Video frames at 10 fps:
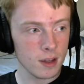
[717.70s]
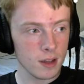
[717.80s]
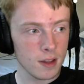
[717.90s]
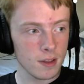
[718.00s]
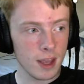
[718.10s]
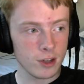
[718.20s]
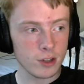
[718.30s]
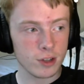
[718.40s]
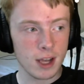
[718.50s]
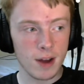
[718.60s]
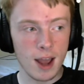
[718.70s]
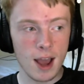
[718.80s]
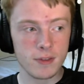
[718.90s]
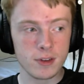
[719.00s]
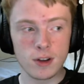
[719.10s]
they took down
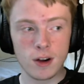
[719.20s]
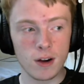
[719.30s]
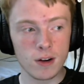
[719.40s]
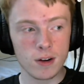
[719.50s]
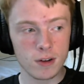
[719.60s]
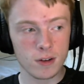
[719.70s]
Avangar.